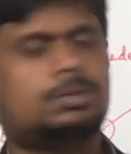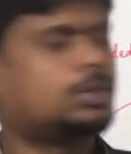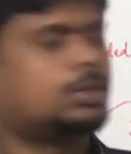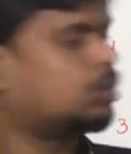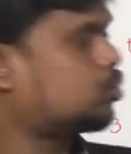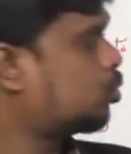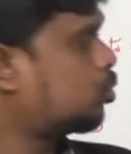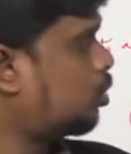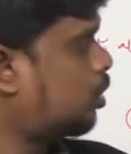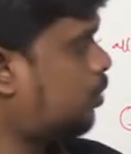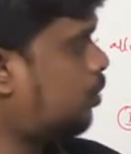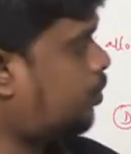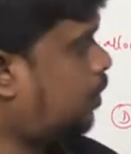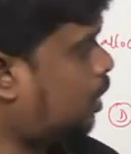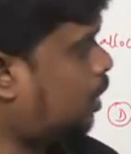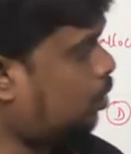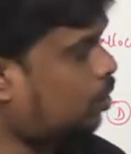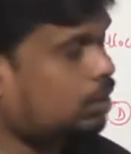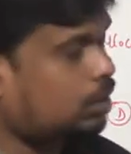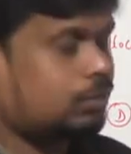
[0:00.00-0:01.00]
me. So if
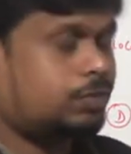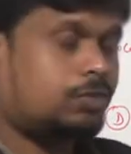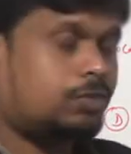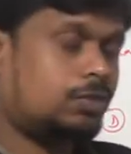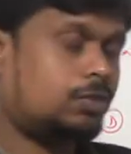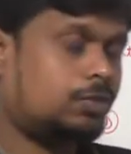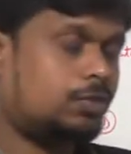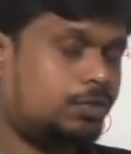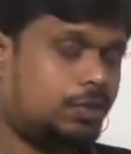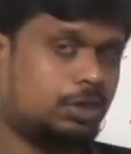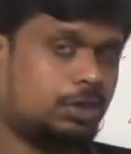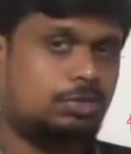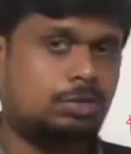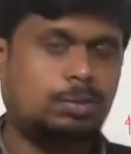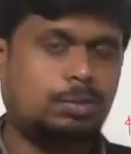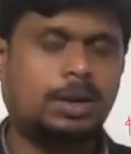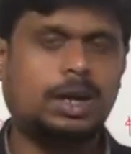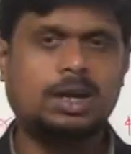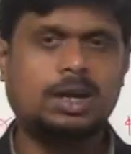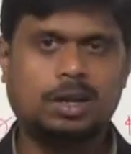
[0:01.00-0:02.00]
I know the first
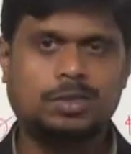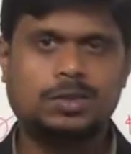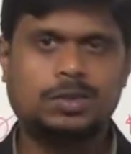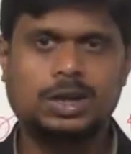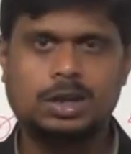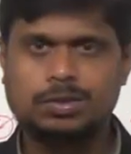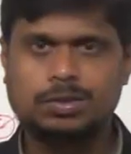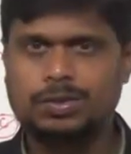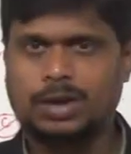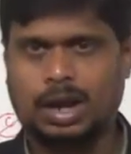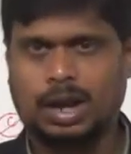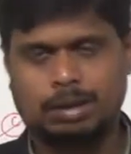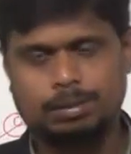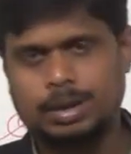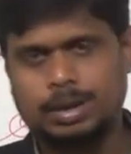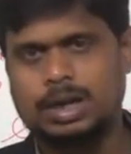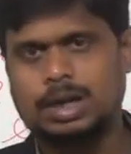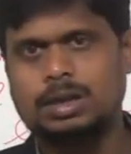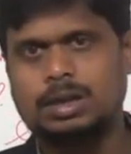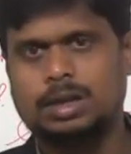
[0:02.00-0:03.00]
byte of any
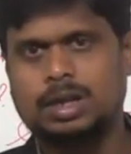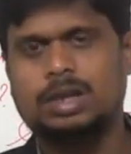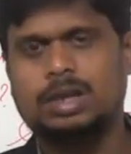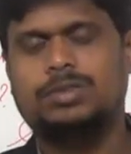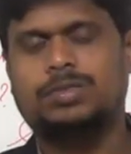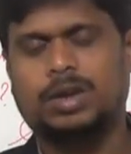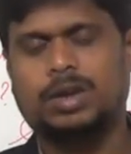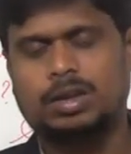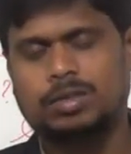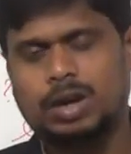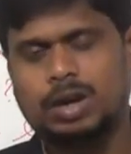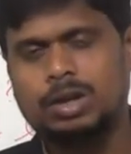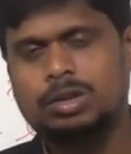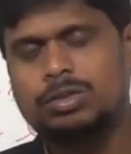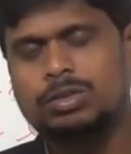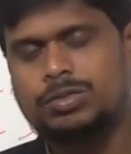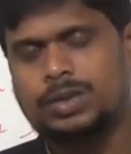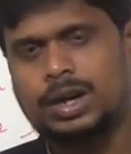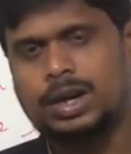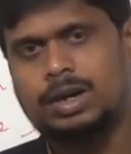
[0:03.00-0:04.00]
fragment, then if I want
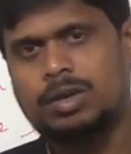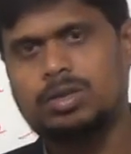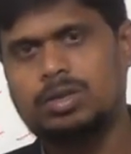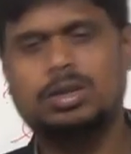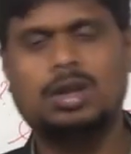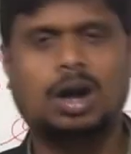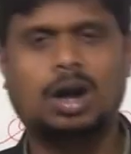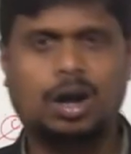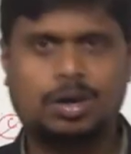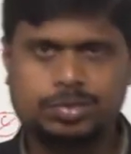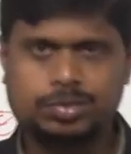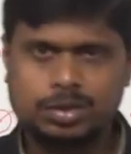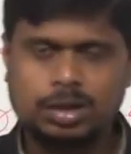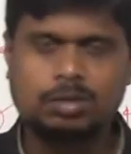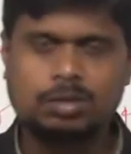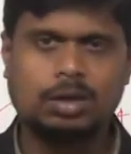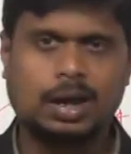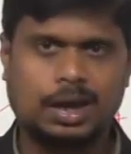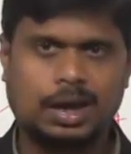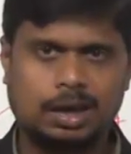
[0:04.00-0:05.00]
to find out the
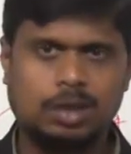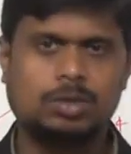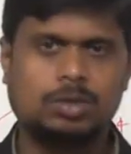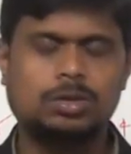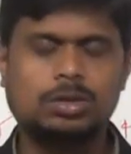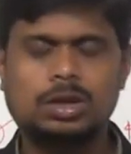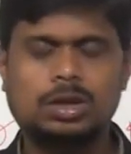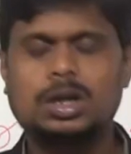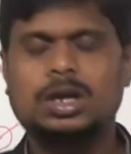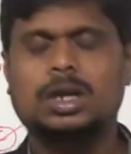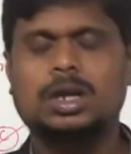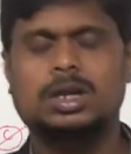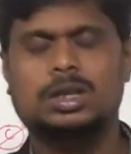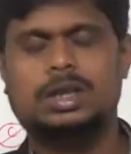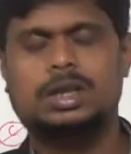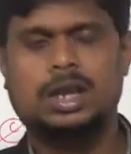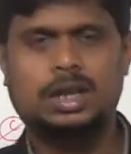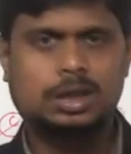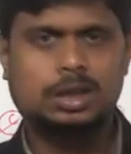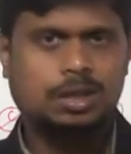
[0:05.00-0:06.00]
offset value,
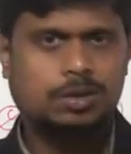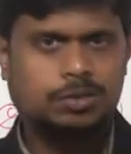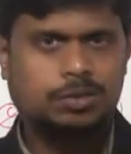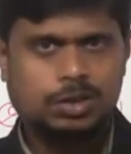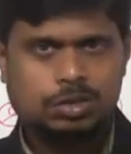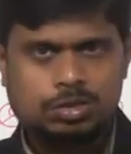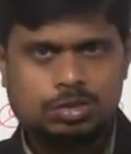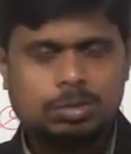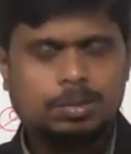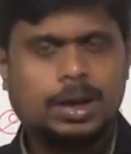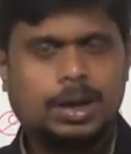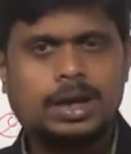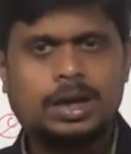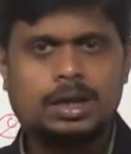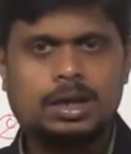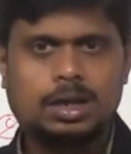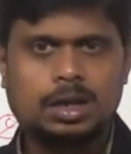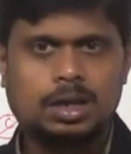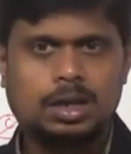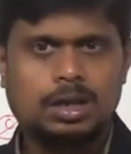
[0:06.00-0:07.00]
then the first
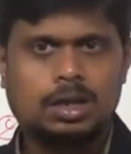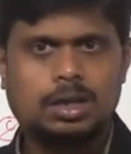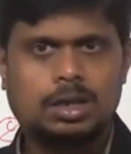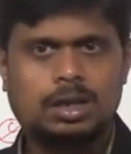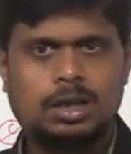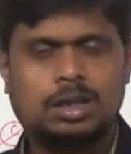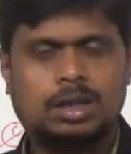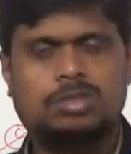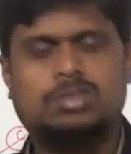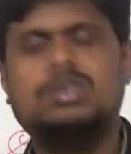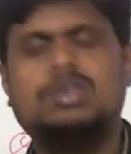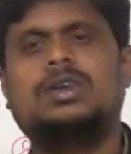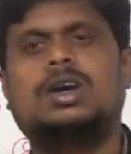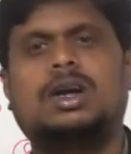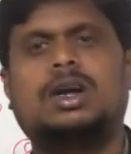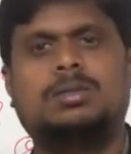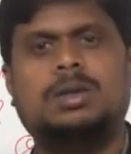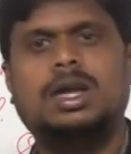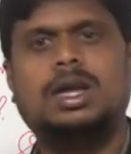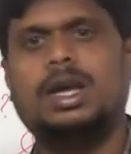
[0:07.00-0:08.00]
byte is
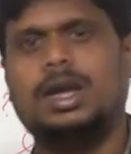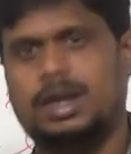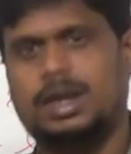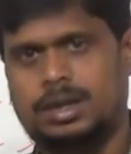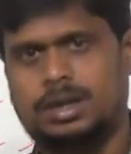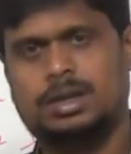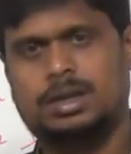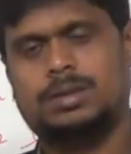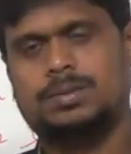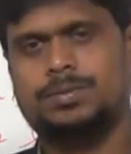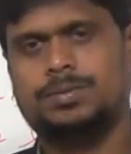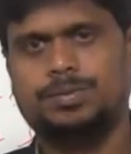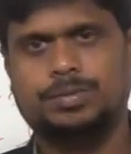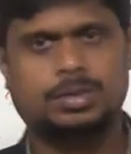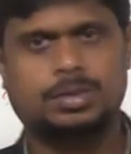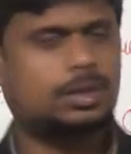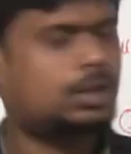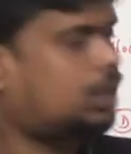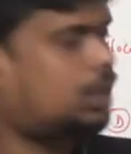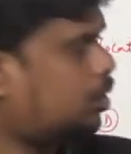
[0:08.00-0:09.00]
divided by 8.
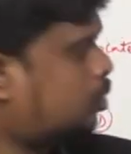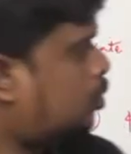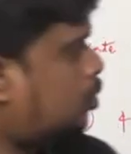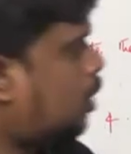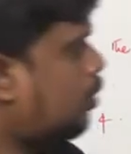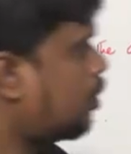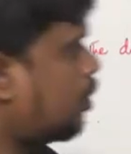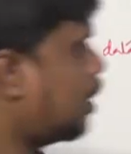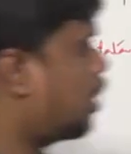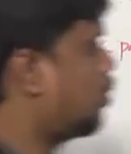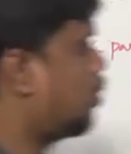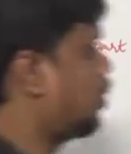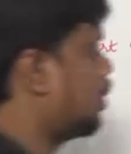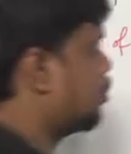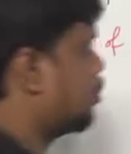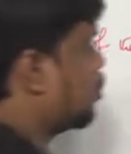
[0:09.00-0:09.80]
That is what we are doing.